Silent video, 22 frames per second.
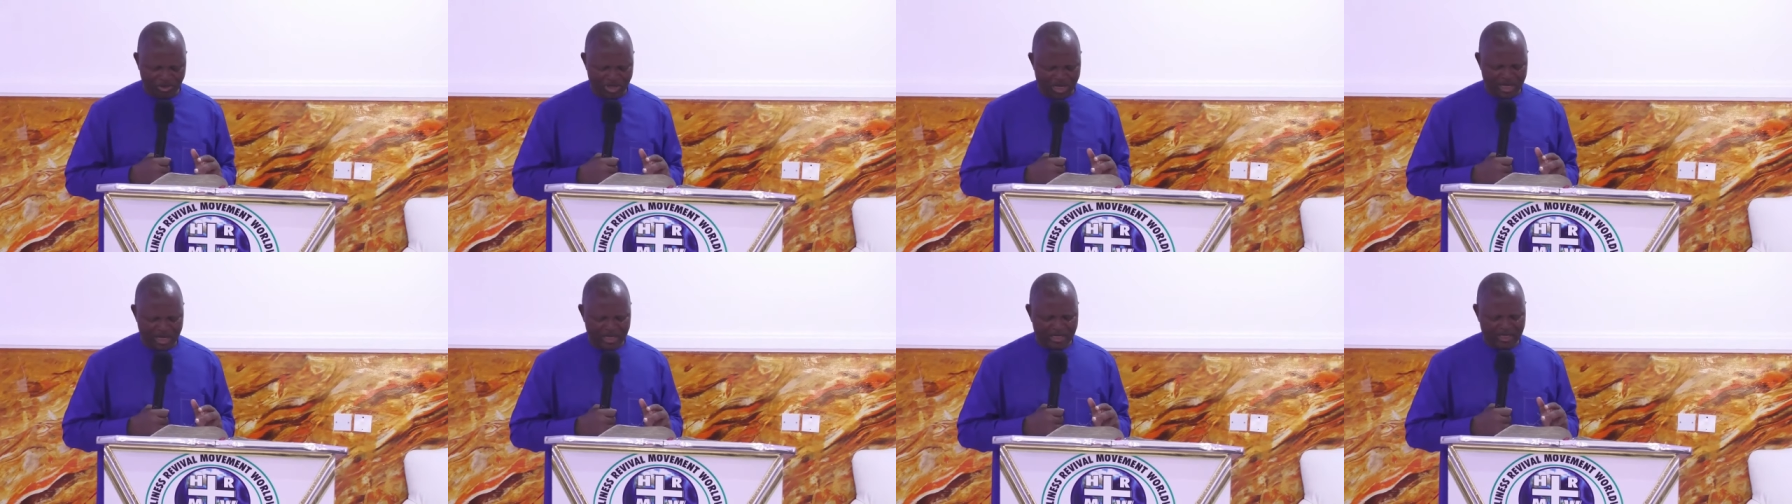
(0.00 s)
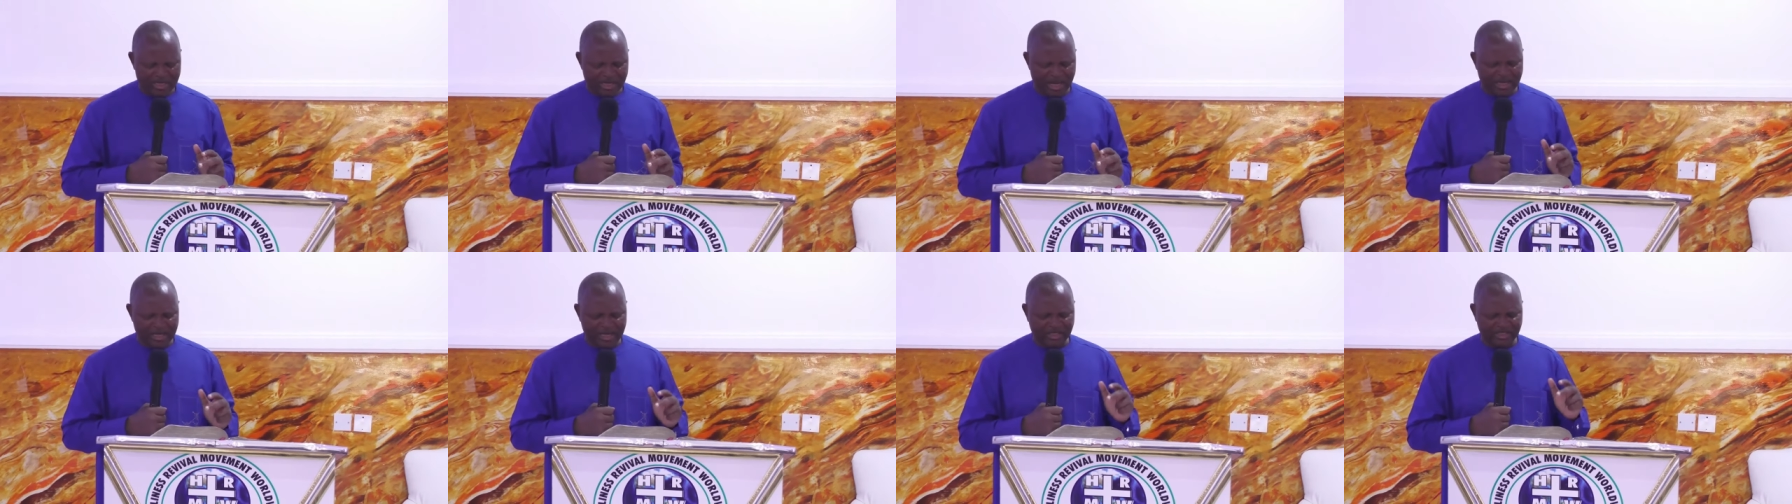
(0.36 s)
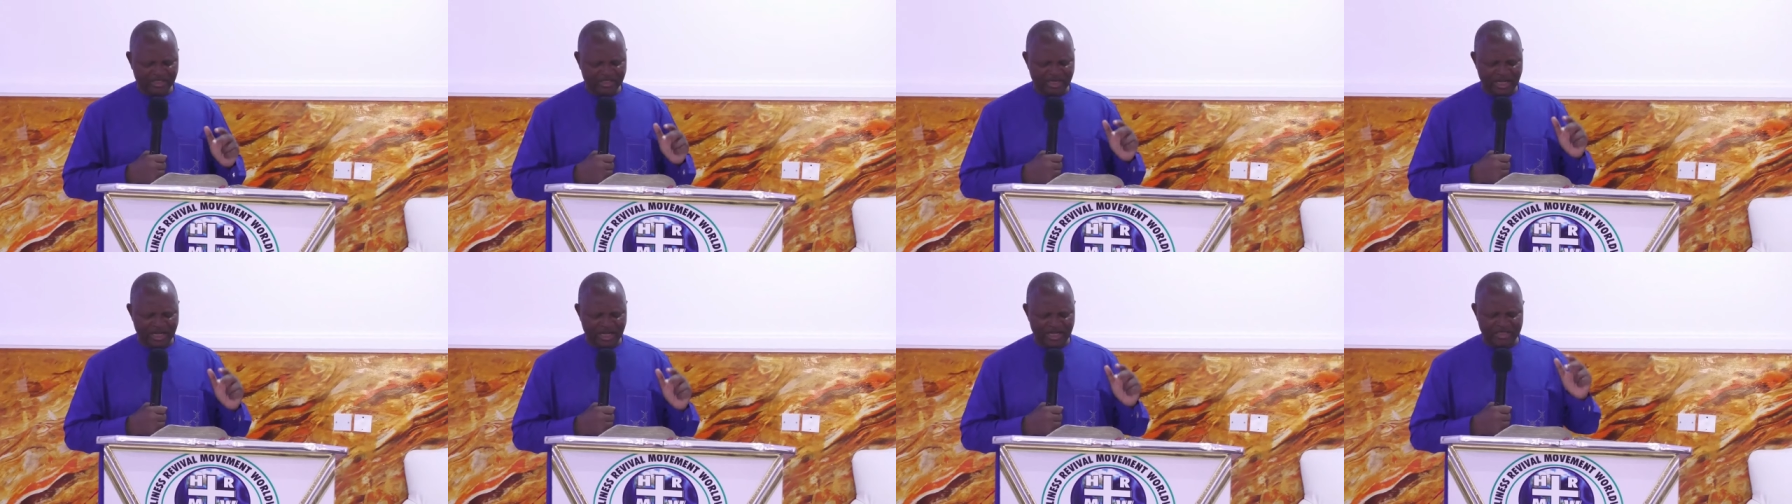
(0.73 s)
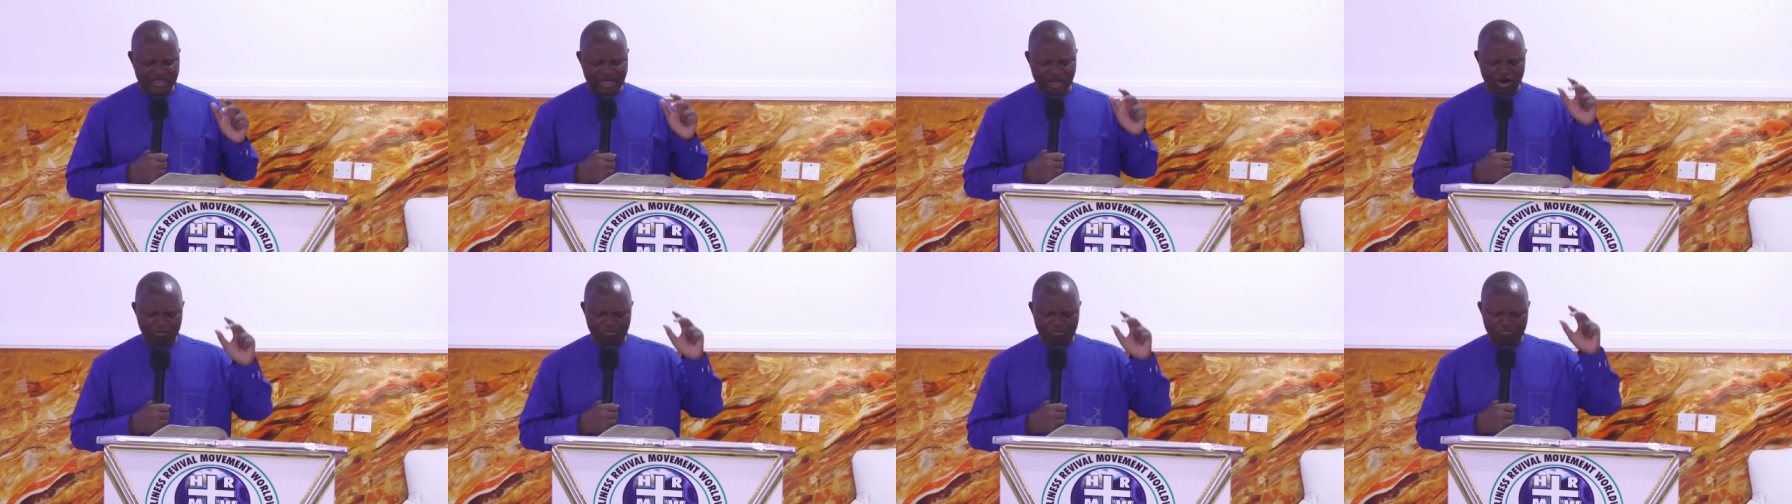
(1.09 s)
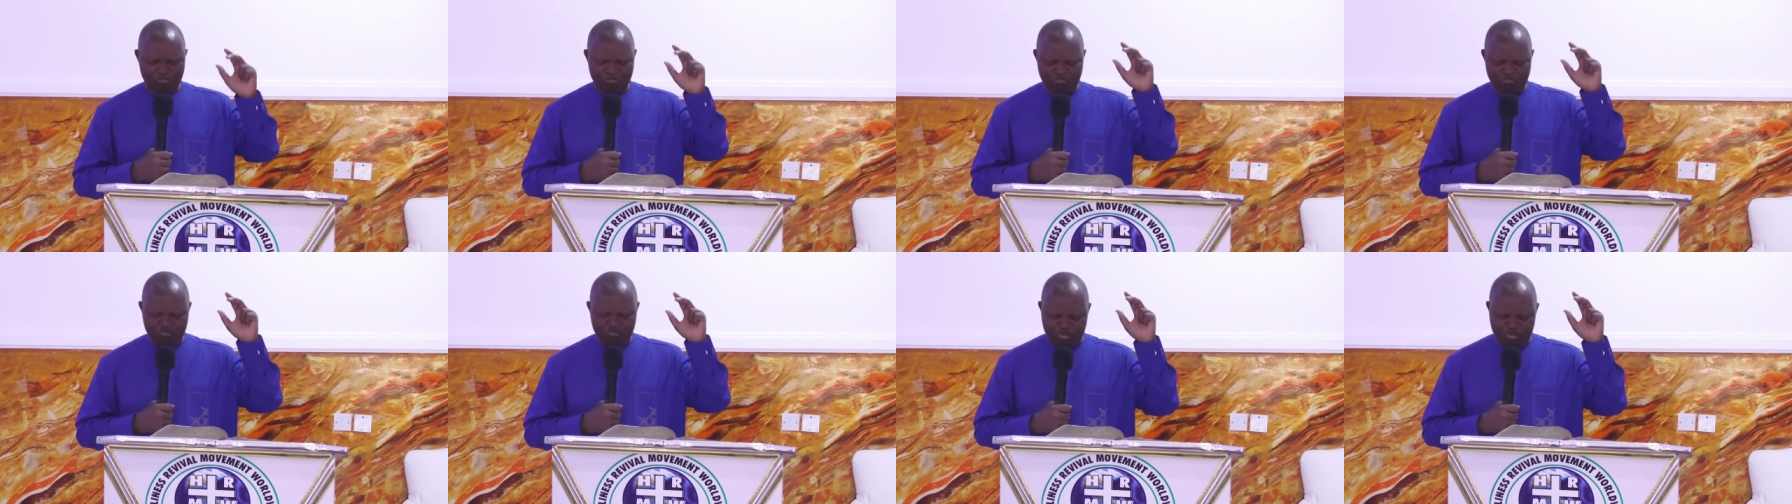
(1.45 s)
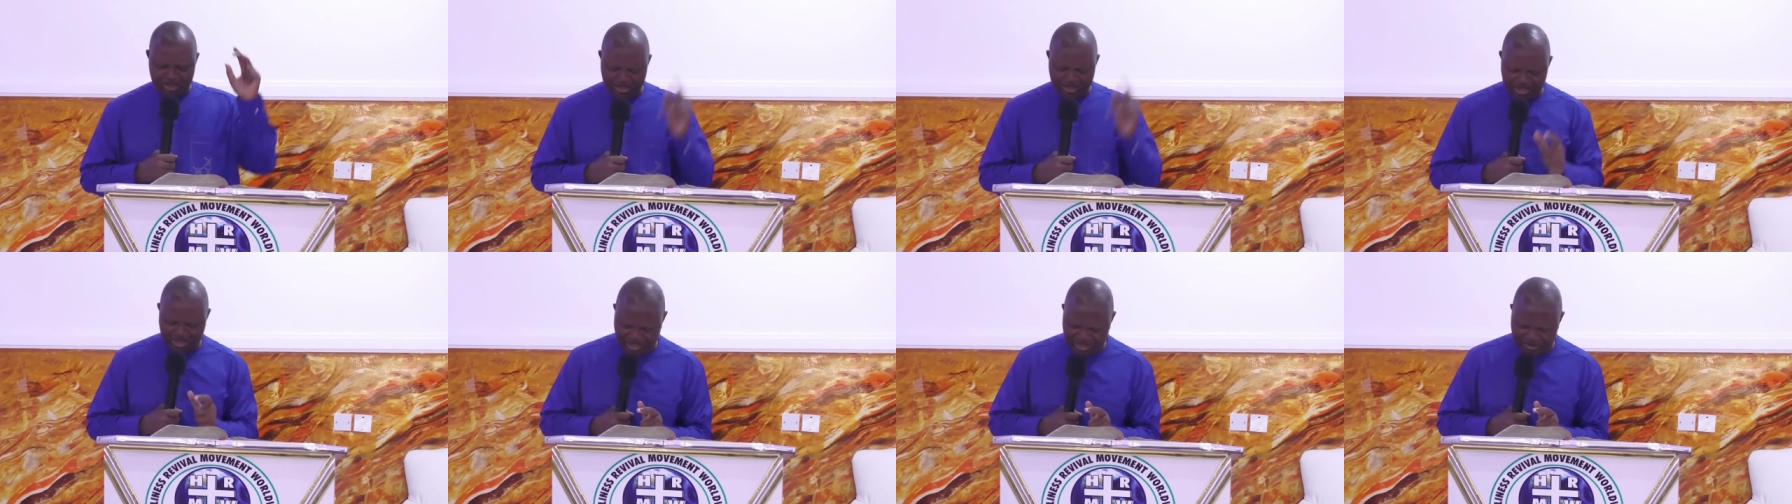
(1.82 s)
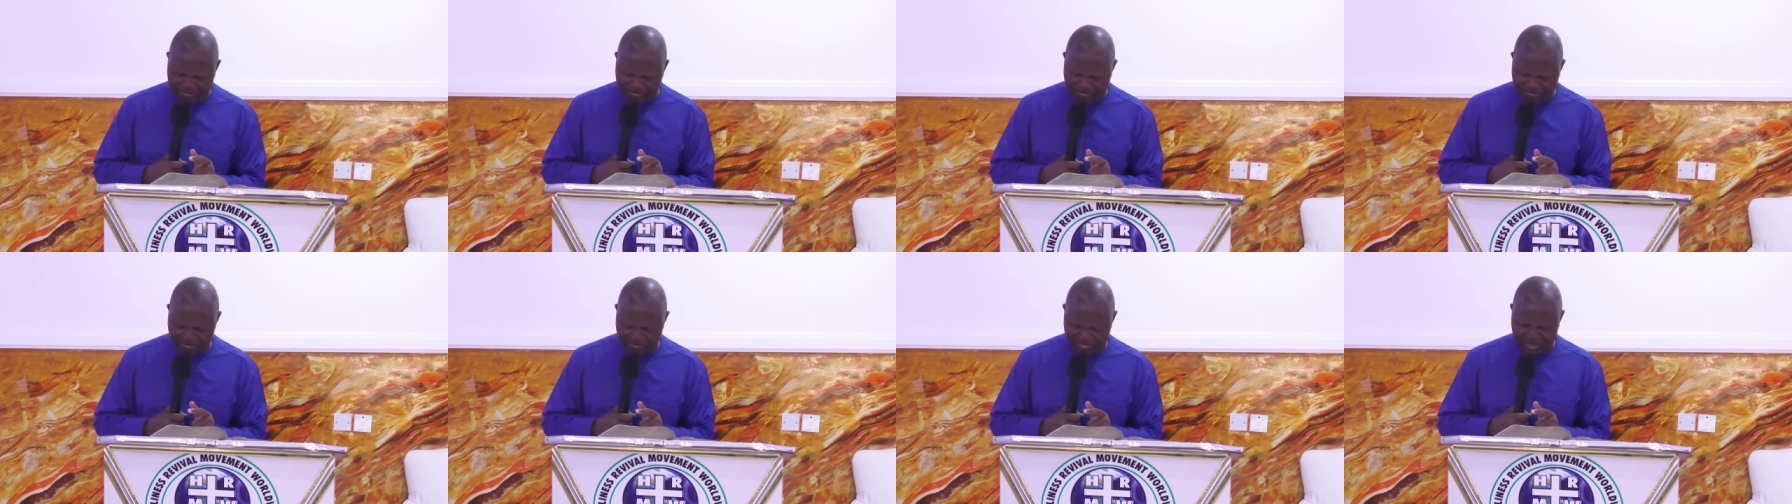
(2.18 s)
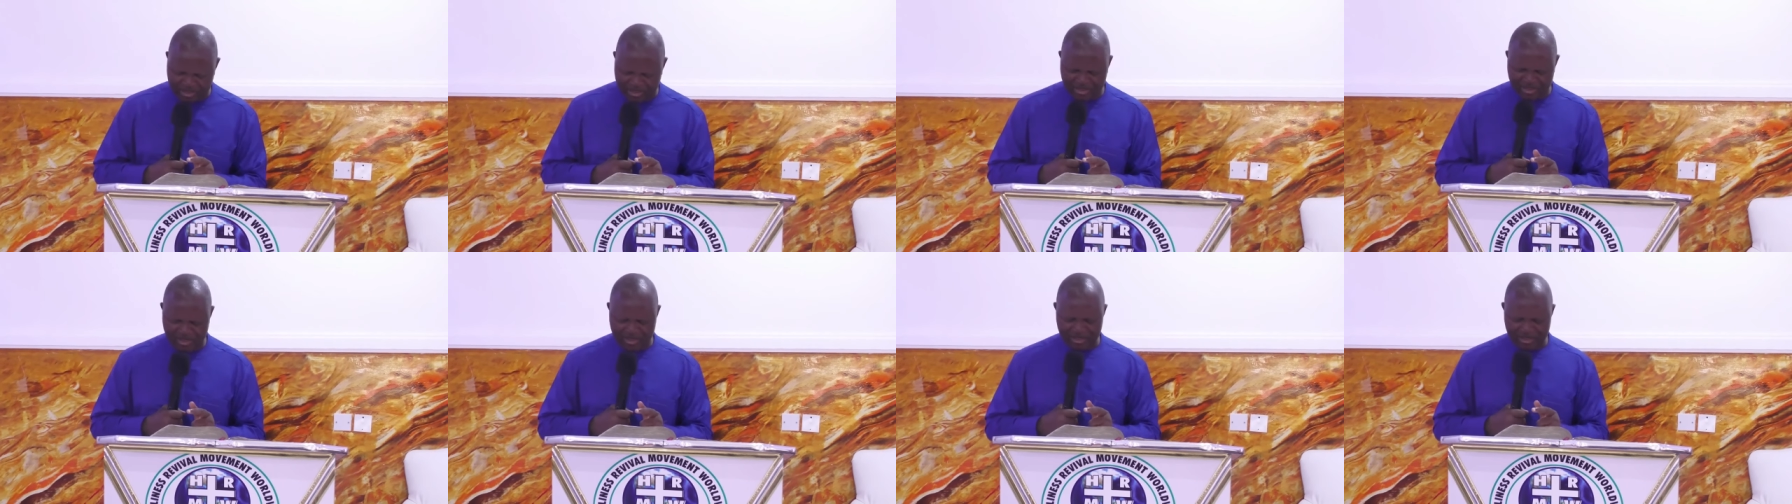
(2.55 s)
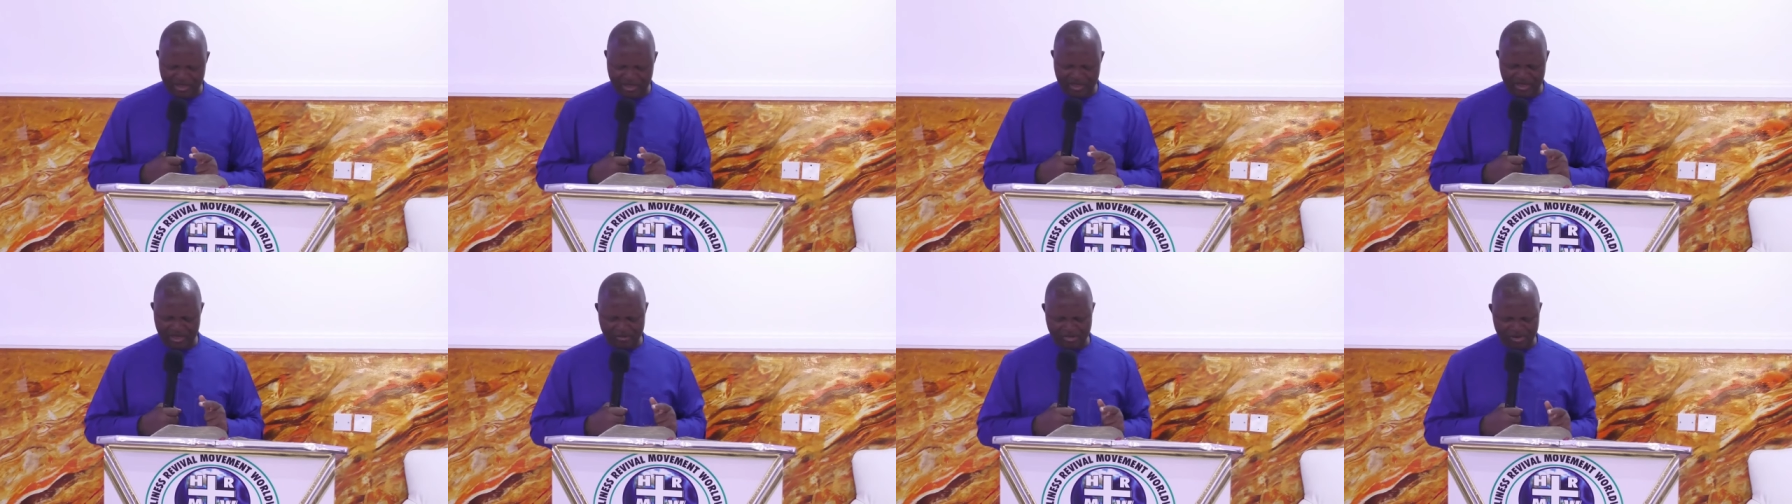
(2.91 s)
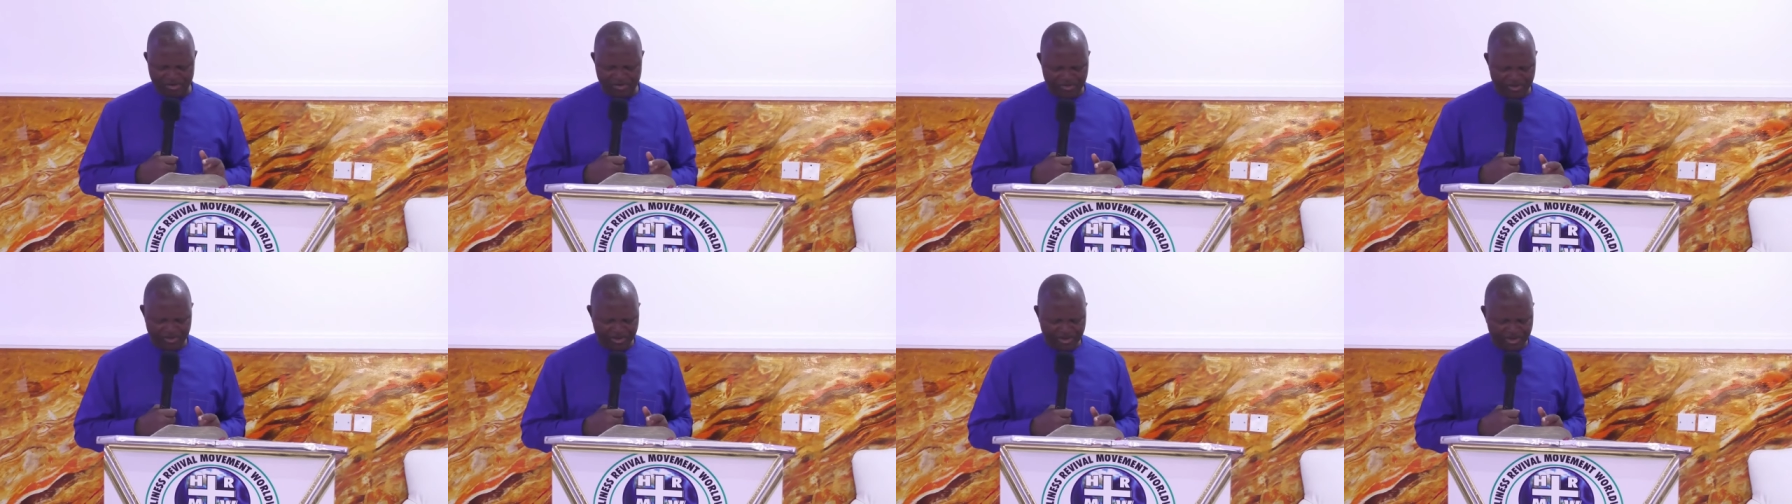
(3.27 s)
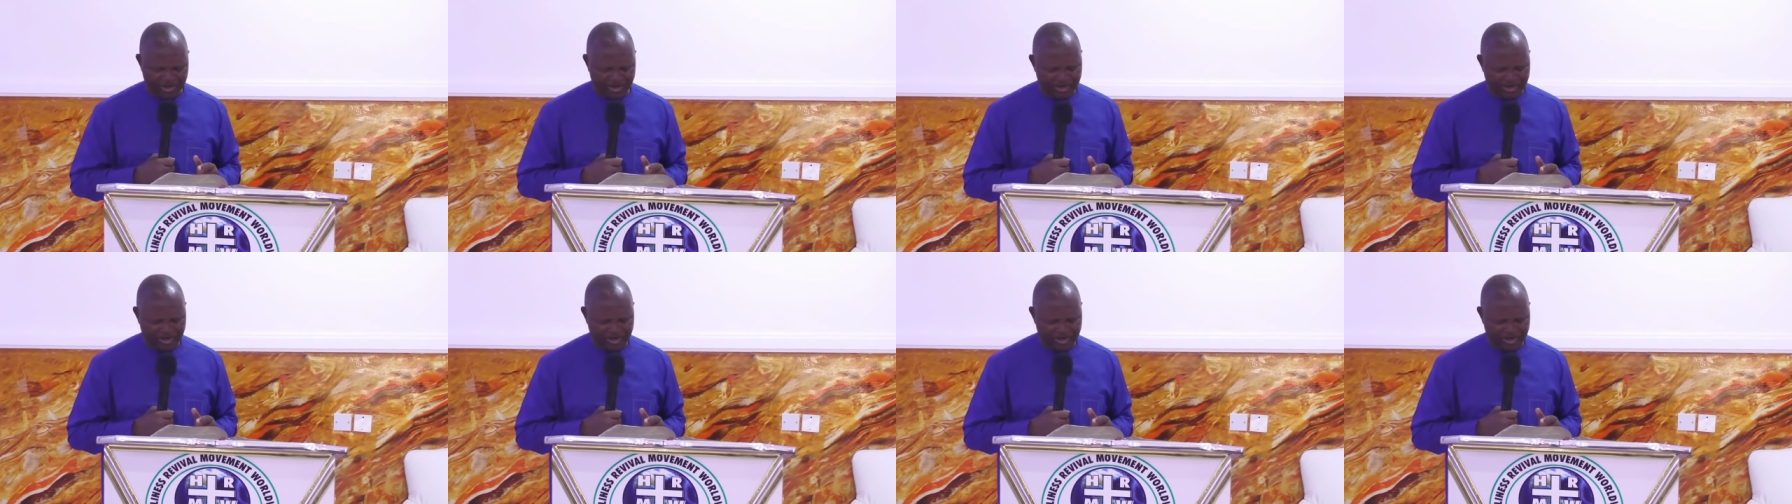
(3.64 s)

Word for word: Neither shalt thou pity him, number three.